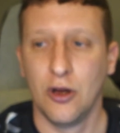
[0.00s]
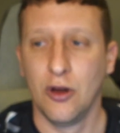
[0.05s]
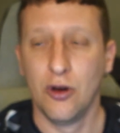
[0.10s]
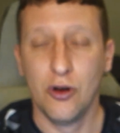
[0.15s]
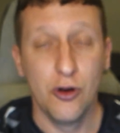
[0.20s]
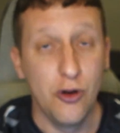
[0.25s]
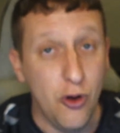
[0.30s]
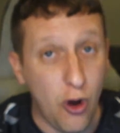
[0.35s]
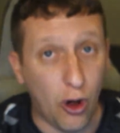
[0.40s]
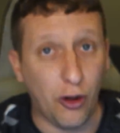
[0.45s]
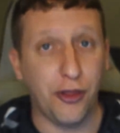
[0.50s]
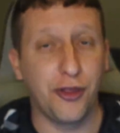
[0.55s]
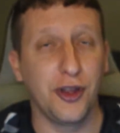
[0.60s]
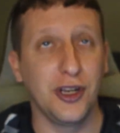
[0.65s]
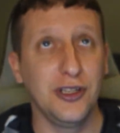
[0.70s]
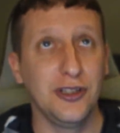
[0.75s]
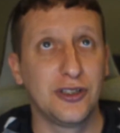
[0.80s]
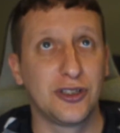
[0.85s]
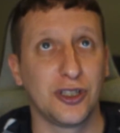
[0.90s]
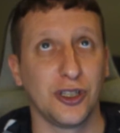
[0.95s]

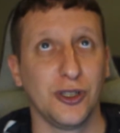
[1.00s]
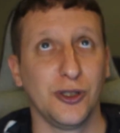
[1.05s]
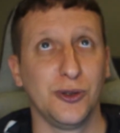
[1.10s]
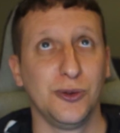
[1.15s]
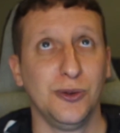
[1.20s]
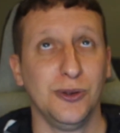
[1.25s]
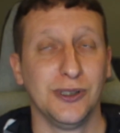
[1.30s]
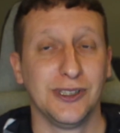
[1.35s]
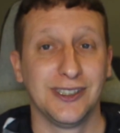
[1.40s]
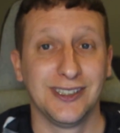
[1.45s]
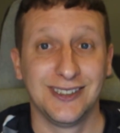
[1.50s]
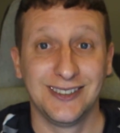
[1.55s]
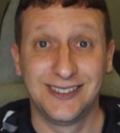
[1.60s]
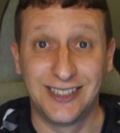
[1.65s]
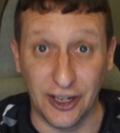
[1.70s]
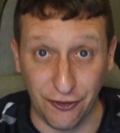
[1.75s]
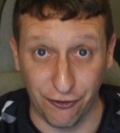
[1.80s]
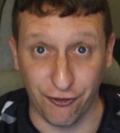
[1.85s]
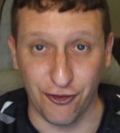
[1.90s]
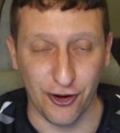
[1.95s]
Nothing too
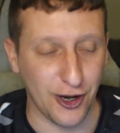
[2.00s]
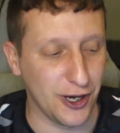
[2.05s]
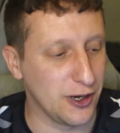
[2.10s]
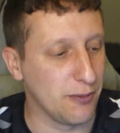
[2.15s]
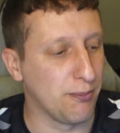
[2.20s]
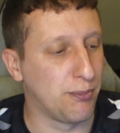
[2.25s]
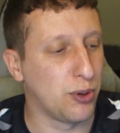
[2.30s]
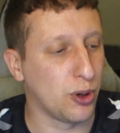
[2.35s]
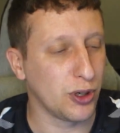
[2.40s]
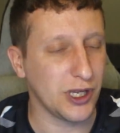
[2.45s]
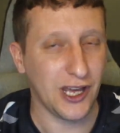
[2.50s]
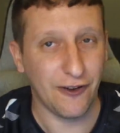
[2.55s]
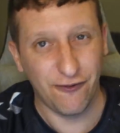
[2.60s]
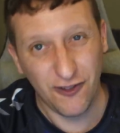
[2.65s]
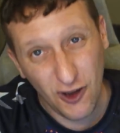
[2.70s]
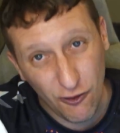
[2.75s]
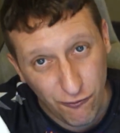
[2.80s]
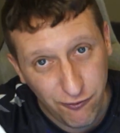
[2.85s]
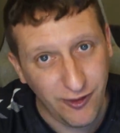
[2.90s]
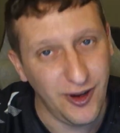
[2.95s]
different, but if
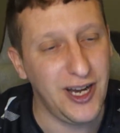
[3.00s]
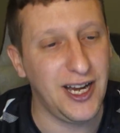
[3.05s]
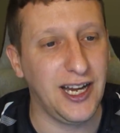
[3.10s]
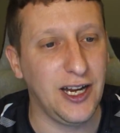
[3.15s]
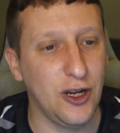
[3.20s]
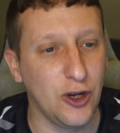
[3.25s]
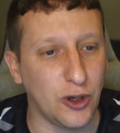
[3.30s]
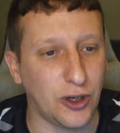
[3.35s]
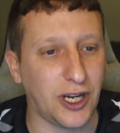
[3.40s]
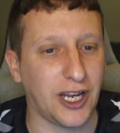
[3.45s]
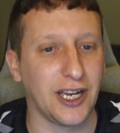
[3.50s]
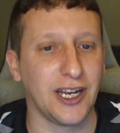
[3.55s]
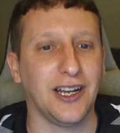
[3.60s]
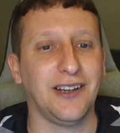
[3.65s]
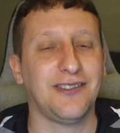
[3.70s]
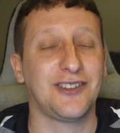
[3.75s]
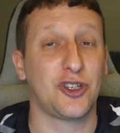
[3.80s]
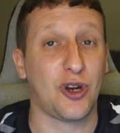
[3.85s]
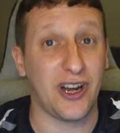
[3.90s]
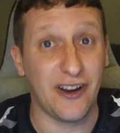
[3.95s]
you're really looking
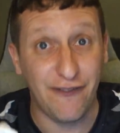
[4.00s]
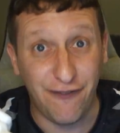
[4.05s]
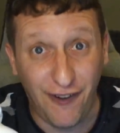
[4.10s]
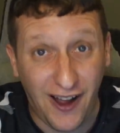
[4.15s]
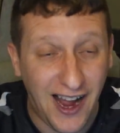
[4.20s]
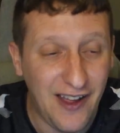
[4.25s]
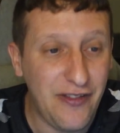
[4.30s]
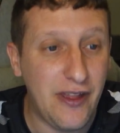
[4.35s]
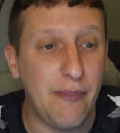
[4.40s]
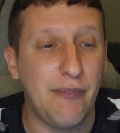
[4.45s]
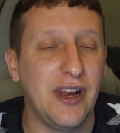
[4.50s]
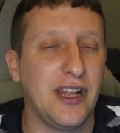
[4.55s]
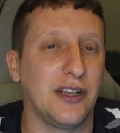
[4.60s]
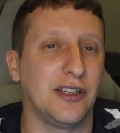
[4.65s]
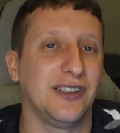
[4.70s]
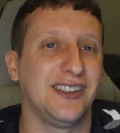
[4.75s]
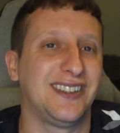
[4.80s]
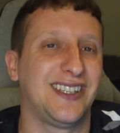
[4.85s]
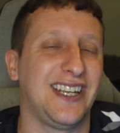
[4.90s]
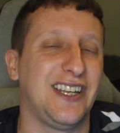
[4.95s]
at trying to find them little
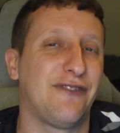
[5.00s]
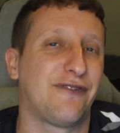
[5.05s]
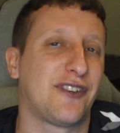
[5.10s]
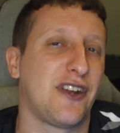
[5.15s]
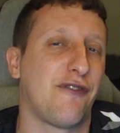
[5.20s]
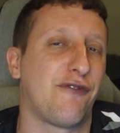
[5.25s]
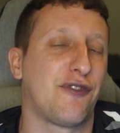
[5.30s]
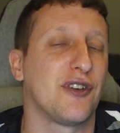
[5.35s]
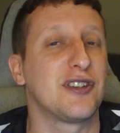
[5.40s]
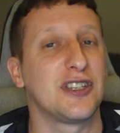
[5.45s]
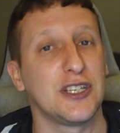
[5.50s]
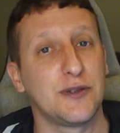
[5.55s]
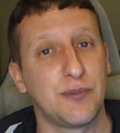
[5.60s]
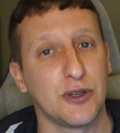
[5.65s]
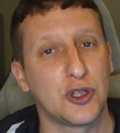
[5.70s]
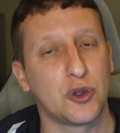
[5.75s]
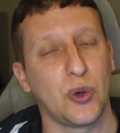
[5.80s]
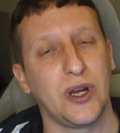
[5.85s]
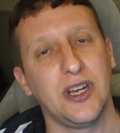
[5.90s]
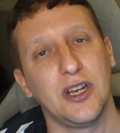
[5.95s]
differences
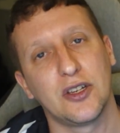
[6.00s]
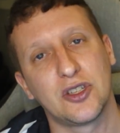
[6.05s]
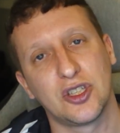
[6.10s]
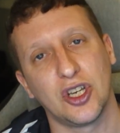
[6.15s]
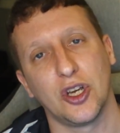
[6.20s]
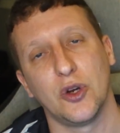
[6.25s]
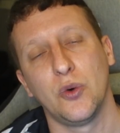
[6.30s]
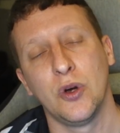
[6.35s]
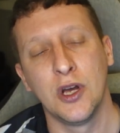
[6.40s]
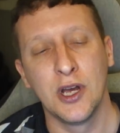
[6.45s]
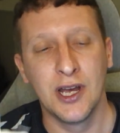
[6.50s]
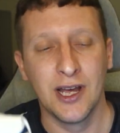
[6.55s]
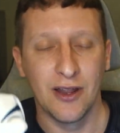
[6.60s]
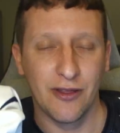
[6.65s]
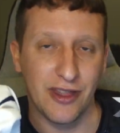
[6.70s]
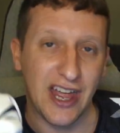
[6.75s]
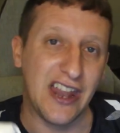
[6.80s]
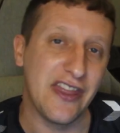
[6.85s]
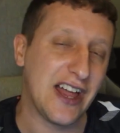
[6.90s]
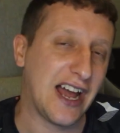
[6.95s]
between the two,
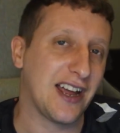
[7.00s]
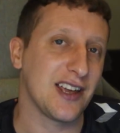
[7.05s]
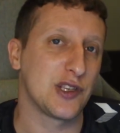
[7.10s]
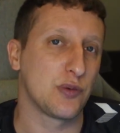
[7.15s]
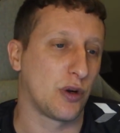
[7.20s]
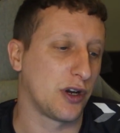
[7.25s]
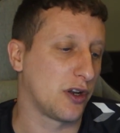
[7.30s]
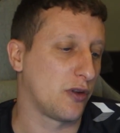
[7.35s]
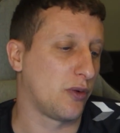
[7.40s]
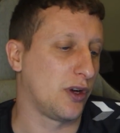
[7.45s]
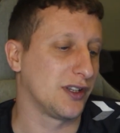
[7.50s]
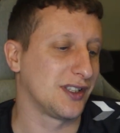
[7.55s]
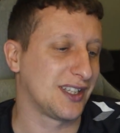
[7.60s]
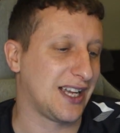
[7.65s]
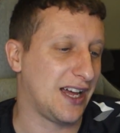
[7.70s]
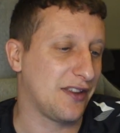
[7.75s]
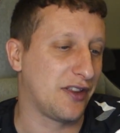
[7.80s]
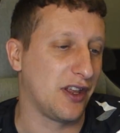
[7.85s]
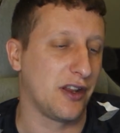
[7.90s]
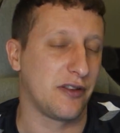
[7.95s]
then that is one of the ones
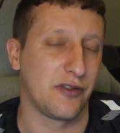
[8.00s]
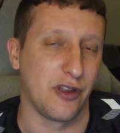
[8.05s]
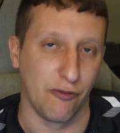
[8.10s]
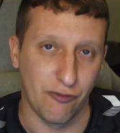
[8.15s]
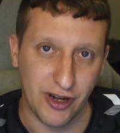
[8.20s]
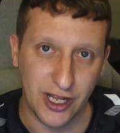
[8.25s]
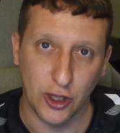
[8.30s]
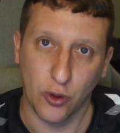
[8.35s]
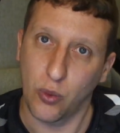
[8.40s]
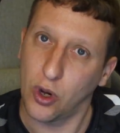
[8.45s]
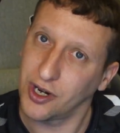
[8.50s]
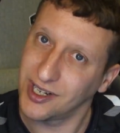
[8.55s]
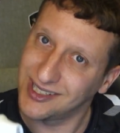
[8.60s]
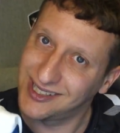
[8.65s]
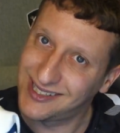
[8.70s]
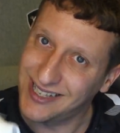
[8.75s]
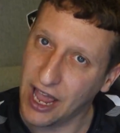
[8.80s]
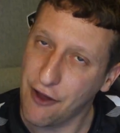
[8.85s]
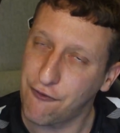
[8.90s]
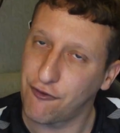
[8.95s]
that the real one is
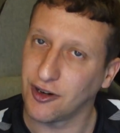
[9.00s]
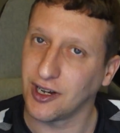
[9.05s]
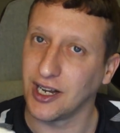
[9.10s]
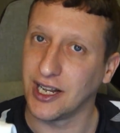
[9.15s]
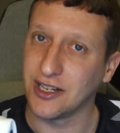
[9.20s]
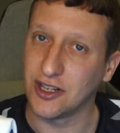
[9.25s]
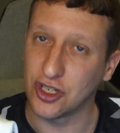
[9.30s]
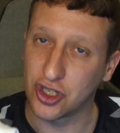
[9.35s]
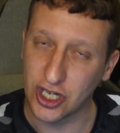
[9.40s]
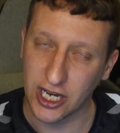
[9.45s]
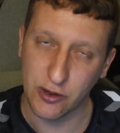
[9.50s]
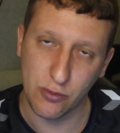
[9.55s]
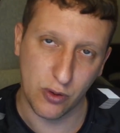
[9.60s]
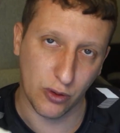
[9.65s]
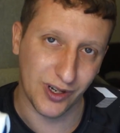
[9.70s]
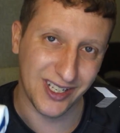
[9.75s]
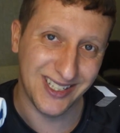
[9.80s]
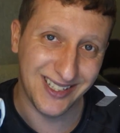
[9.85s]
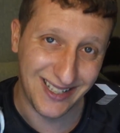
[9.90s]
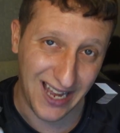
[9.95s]
definitely, the genuine one
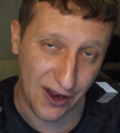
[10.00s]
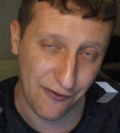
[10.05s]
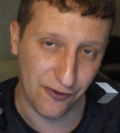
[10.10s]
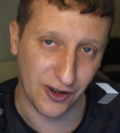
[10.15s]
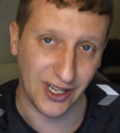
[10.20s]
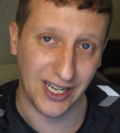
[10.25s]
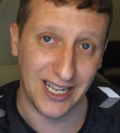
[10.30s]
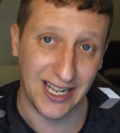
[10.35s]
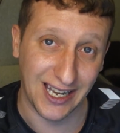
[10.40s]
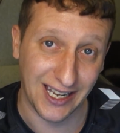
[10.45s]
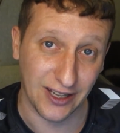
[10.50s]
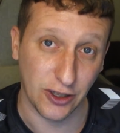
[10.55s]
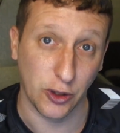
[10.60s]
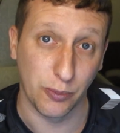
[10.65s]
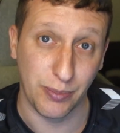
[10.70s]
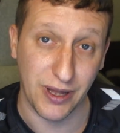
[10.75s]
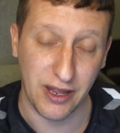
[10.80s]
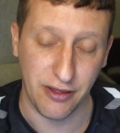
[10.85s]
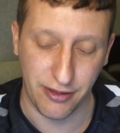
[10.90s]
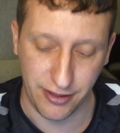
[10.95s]
is definitely a little
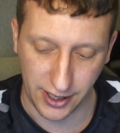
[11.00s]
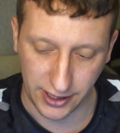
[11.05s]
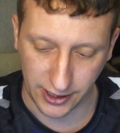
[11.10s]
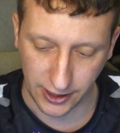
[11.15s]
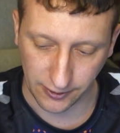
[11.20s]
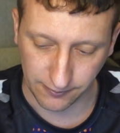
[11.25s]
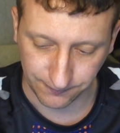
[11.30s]
bit thicker.